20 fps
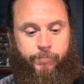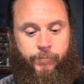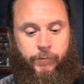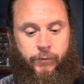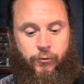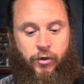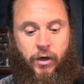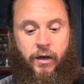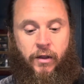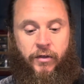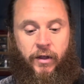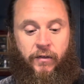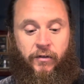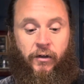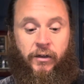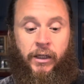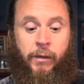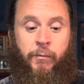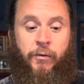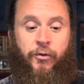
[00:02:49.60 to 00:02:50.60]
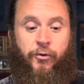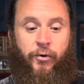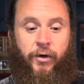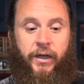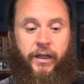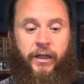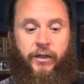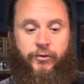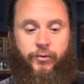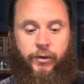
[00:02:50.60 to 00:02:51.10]
trying to think, the lemon
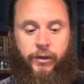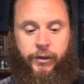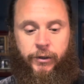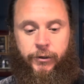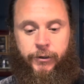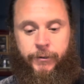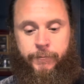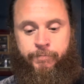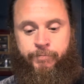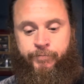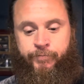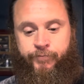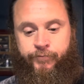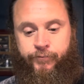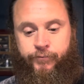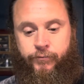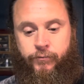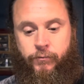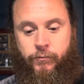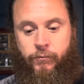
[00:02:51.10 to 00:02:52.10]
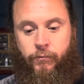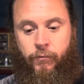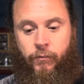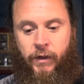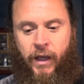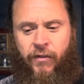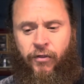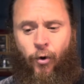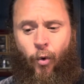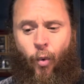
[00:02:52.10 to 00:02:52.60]
3D is really good,
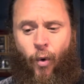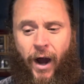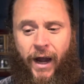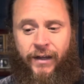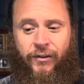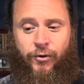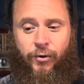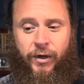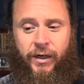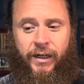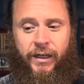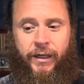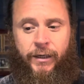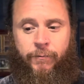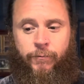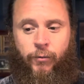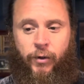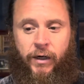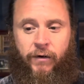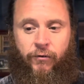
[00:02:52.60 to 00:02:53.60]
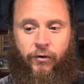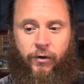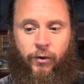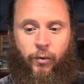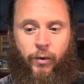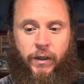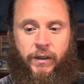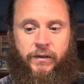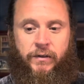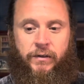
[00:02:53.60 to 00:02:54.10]
and the white 3D, whatever it
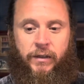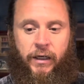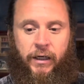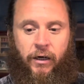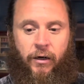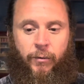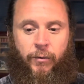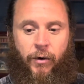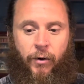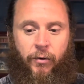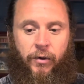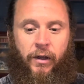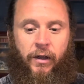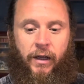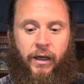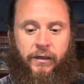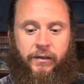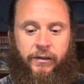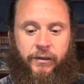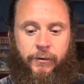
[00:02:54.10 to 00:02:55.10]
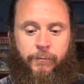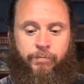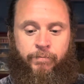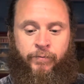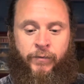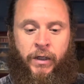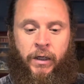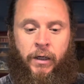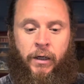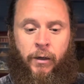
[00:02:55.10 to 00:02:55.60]
was, I can't remember, I really liked it.
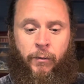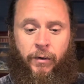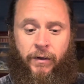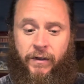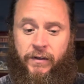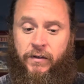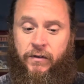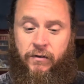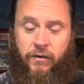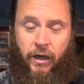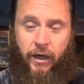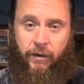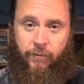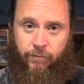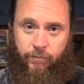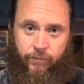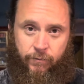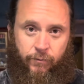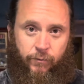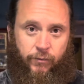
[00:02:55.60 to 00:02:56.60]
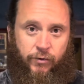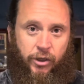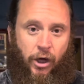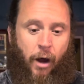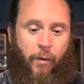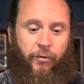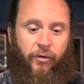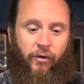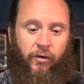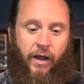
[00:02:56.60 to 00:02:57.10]
But this is like
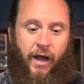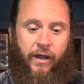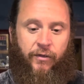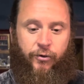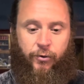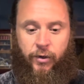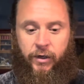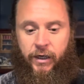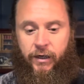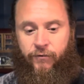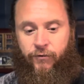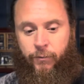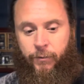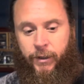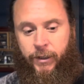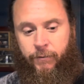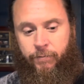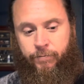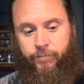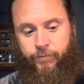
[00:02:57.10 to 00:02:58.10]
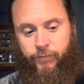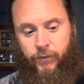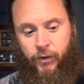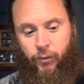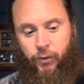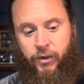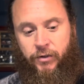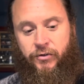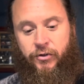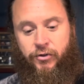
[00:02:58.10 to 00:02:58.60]
top of the line 3D for me. Like,
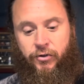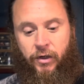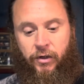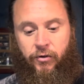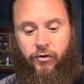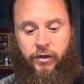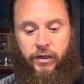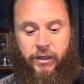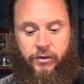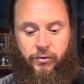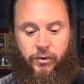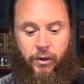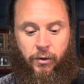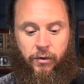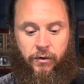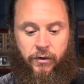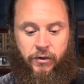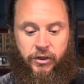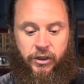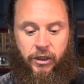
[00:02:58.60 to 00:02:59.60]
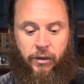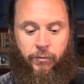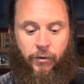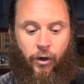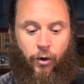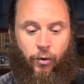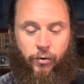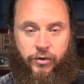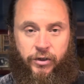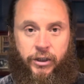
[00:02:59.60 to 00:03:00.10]
we used to drink 3Ds when they were in the gym, the
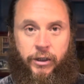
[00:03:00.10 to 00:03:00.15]
old gym.